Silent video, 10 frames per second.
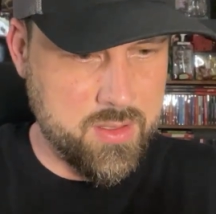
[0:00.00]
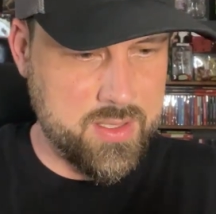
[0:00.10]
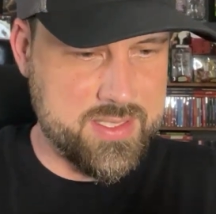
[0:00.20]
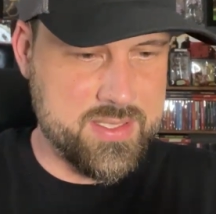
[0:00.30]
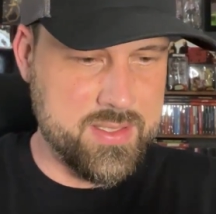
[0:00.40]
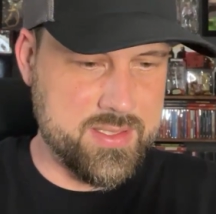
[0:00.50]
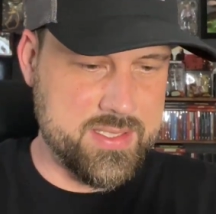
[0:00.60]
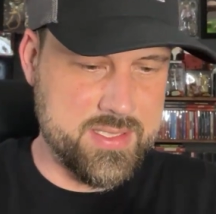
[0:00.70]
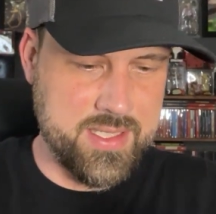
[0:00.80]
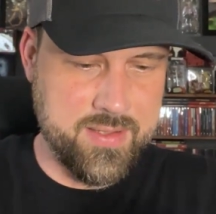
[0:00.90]

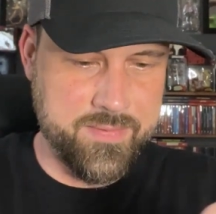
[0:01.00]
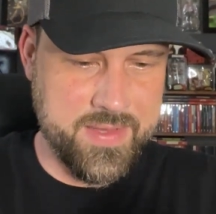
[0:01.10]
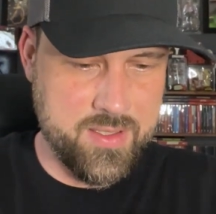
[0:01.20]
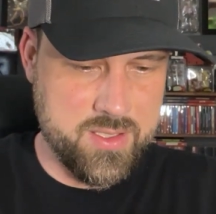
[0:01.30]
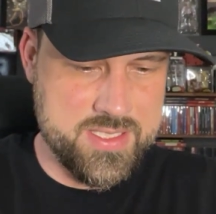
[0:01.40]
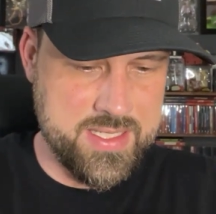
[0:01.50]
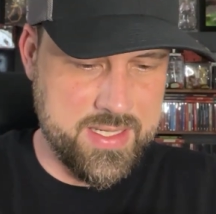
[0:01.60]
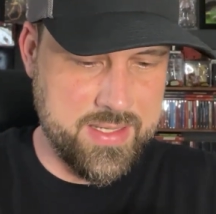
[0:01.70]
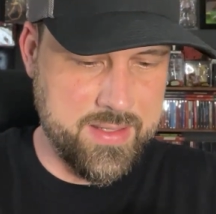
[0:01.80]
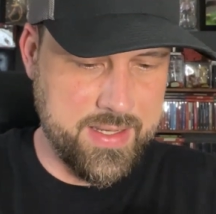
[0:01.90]
Let's see if
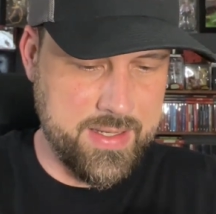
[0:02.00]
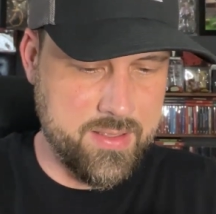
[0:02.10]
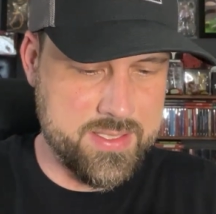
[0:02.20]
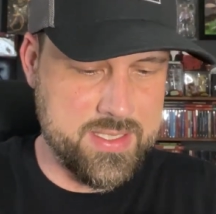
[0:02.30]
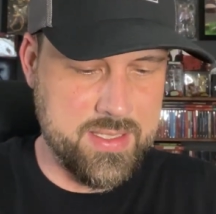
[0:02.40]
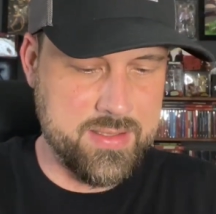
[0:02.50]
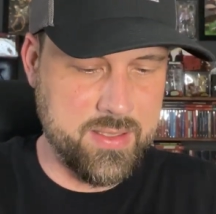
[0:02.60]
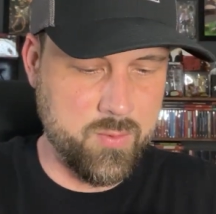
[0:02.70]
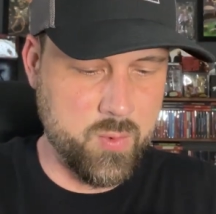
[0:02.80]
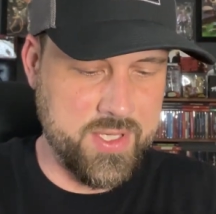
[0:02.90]
there's anything else in
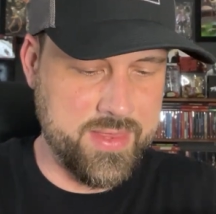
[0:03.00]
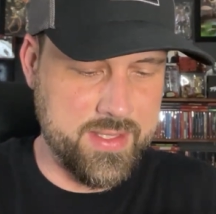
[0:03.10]
there with